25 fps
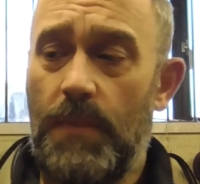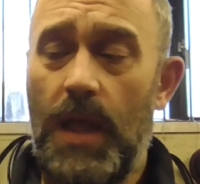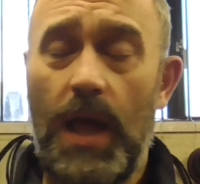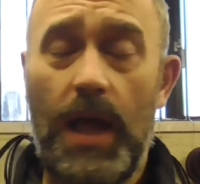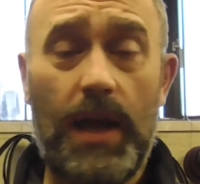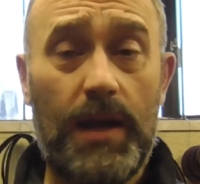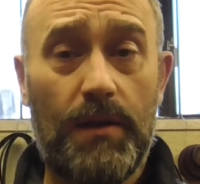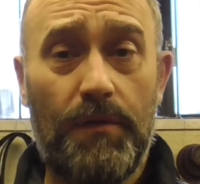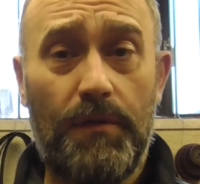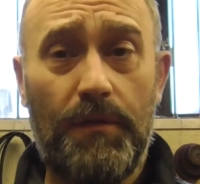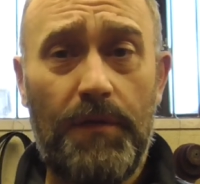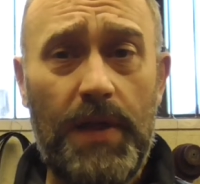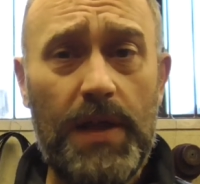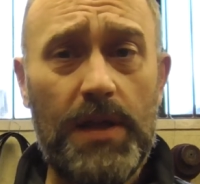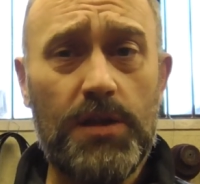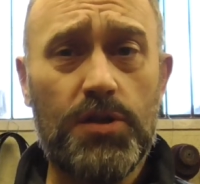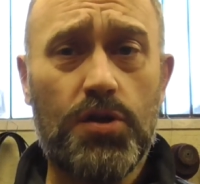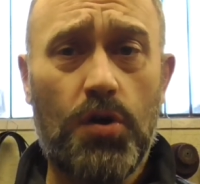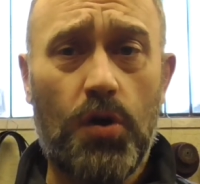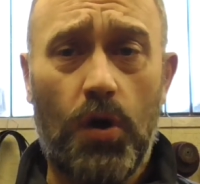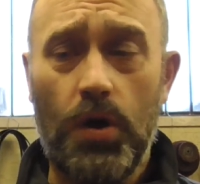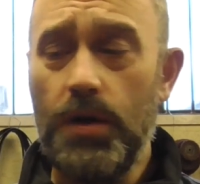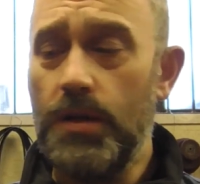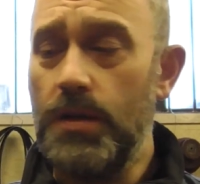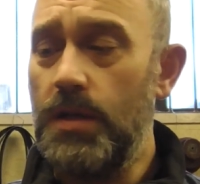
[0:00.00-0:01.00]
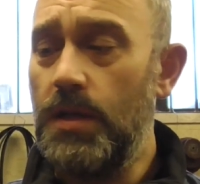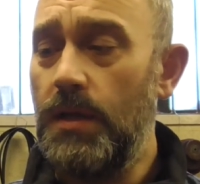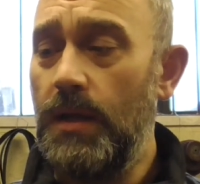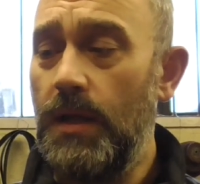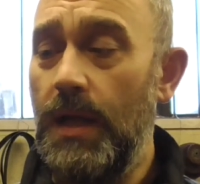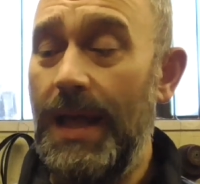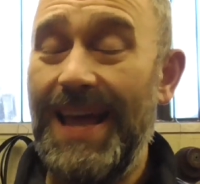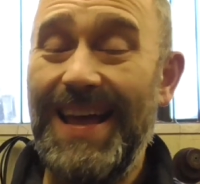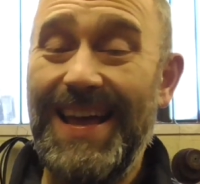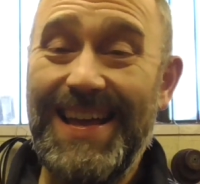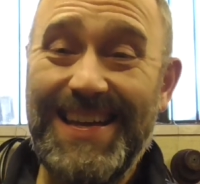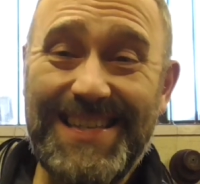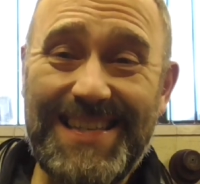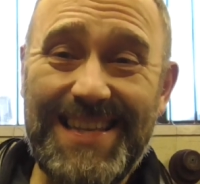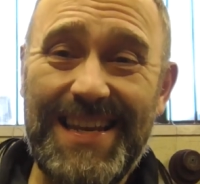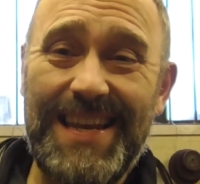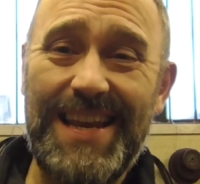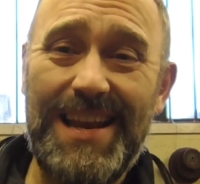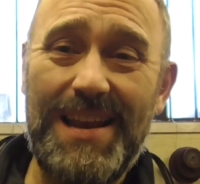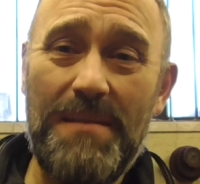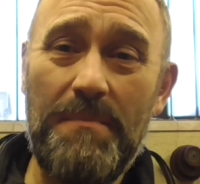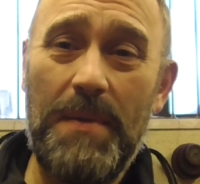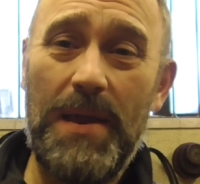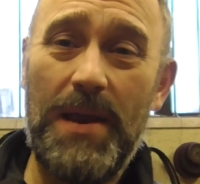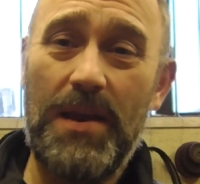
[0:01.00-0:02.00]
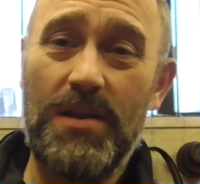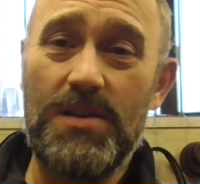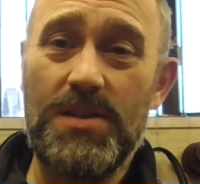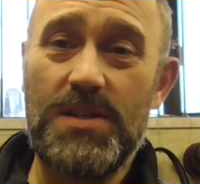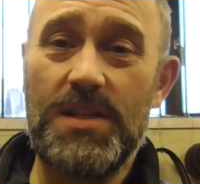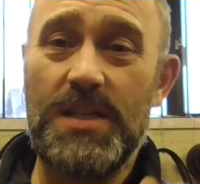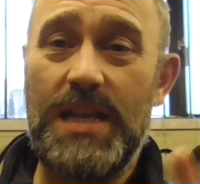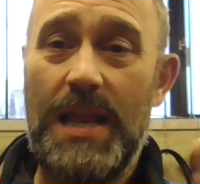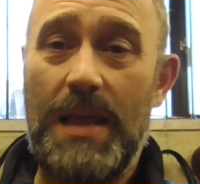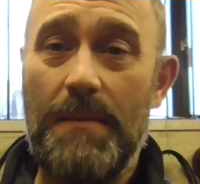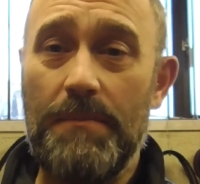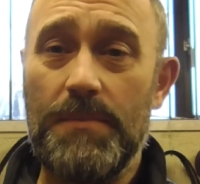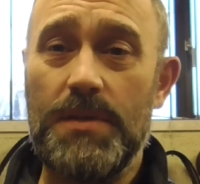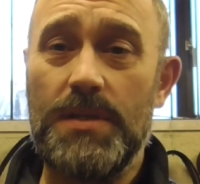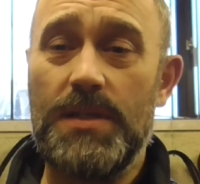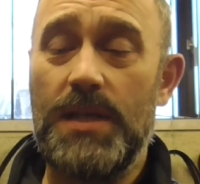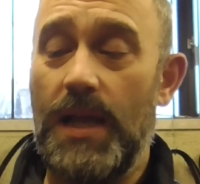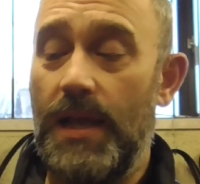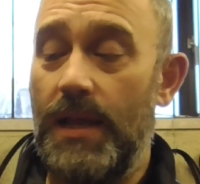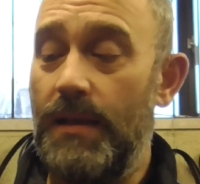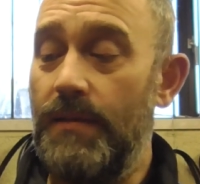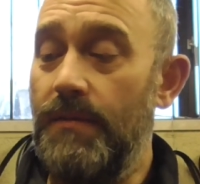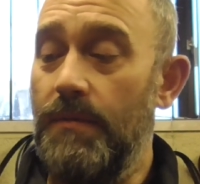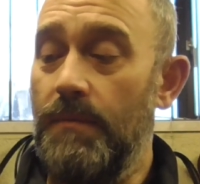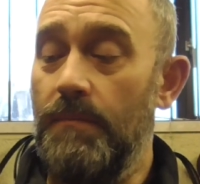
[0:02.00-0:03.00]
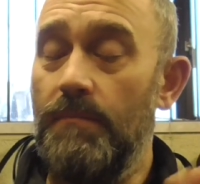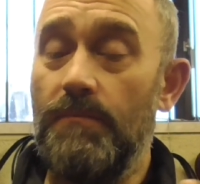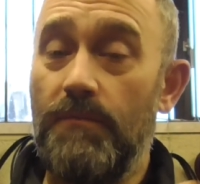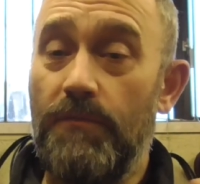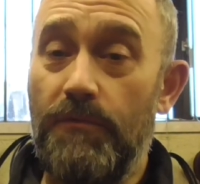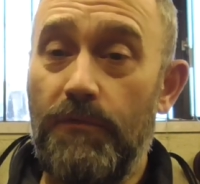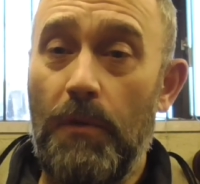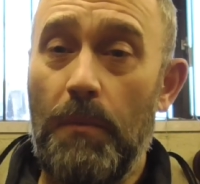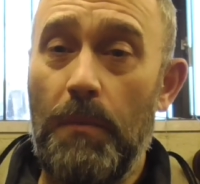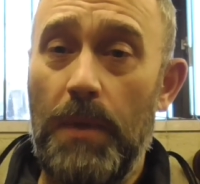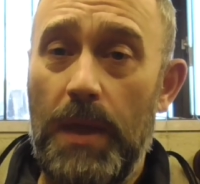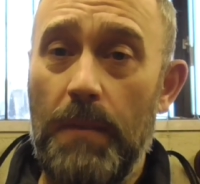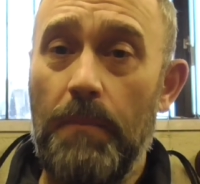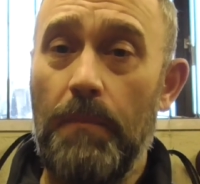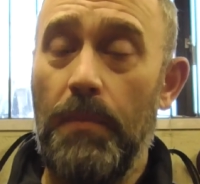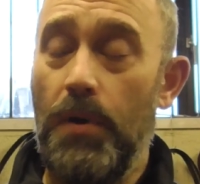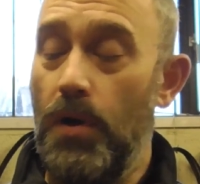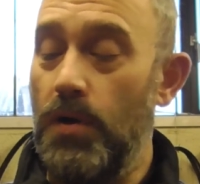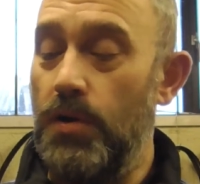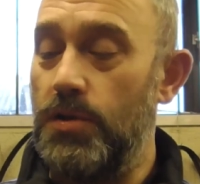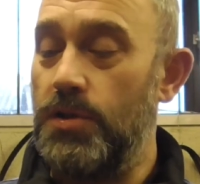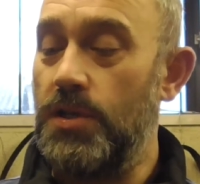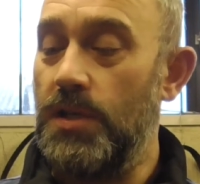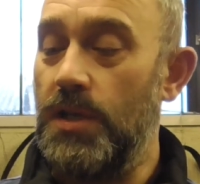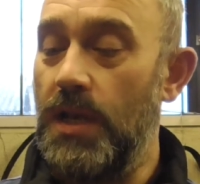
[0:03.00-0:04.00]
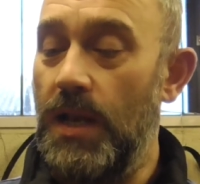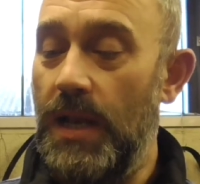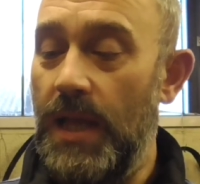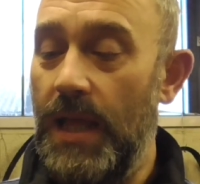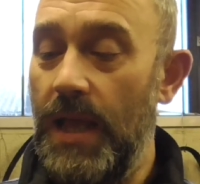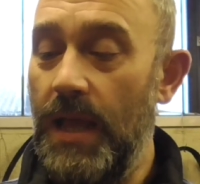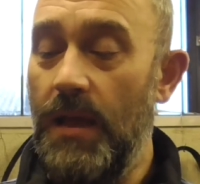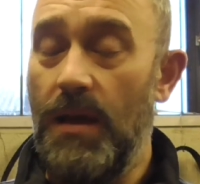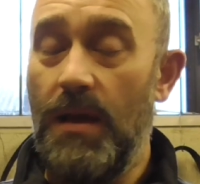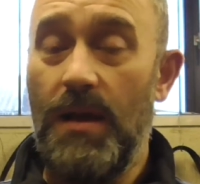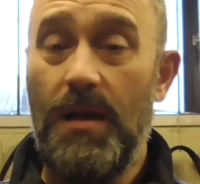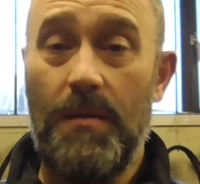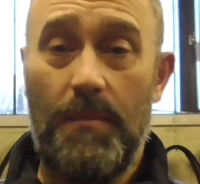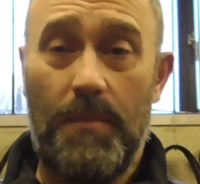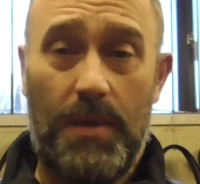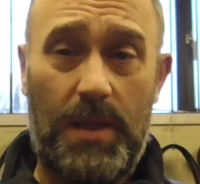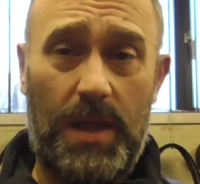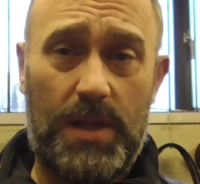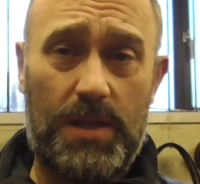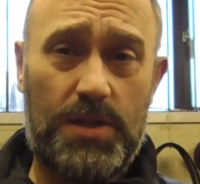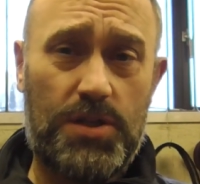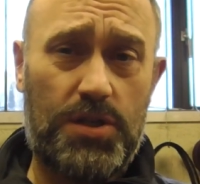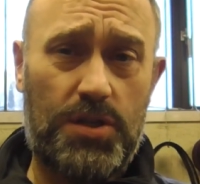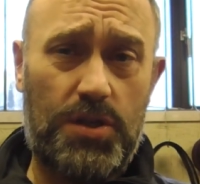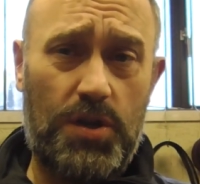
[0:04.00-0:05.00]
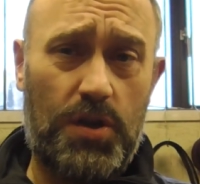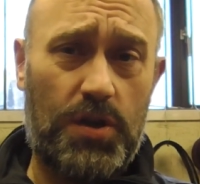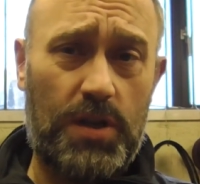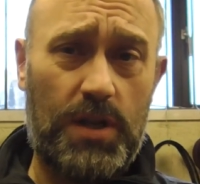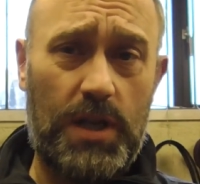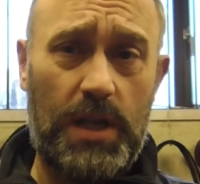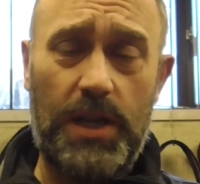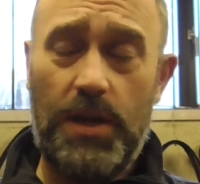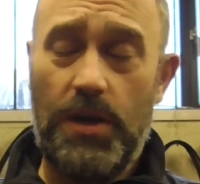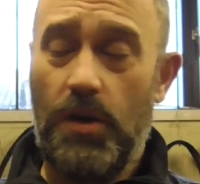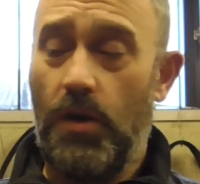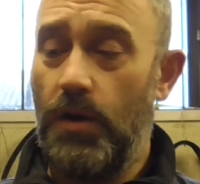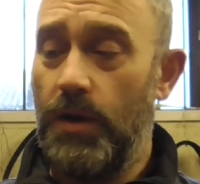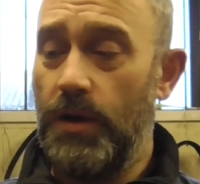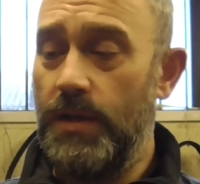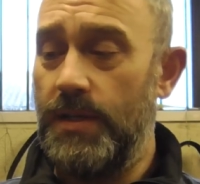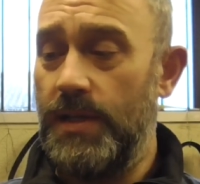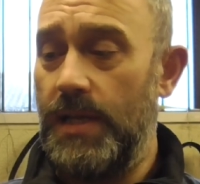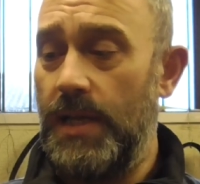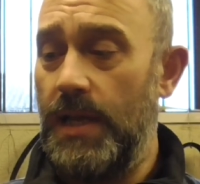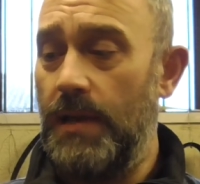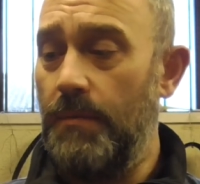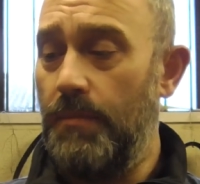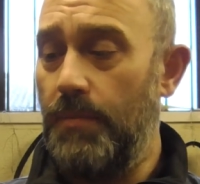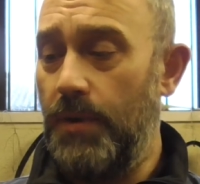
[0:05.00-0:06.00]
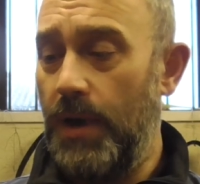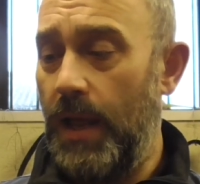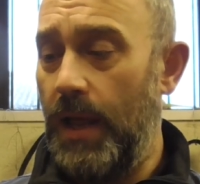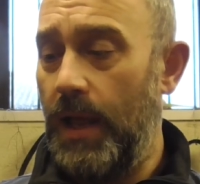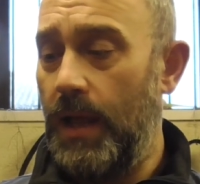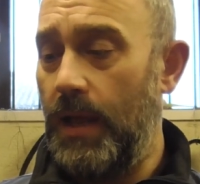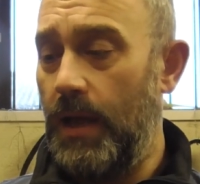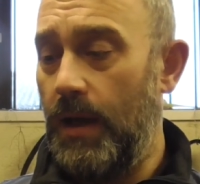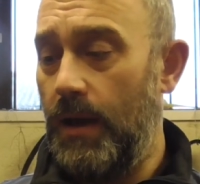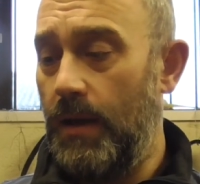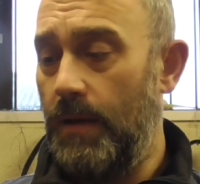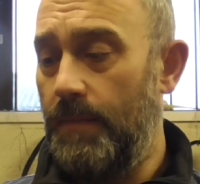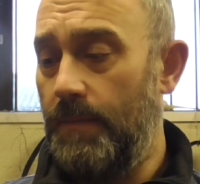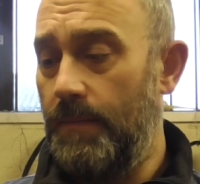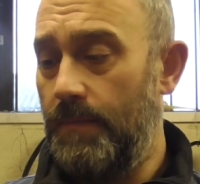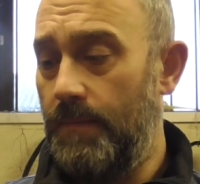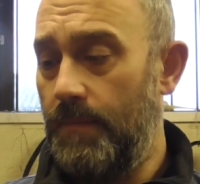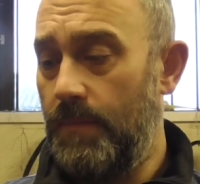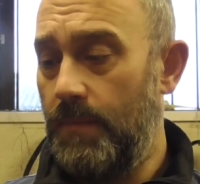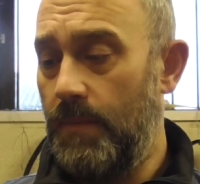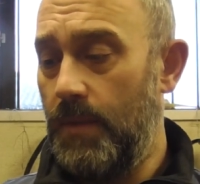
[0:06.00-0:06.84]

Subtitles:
Handle feels good. It's a little bit on the slim side for me personally, but that's certainly not a deal breaker.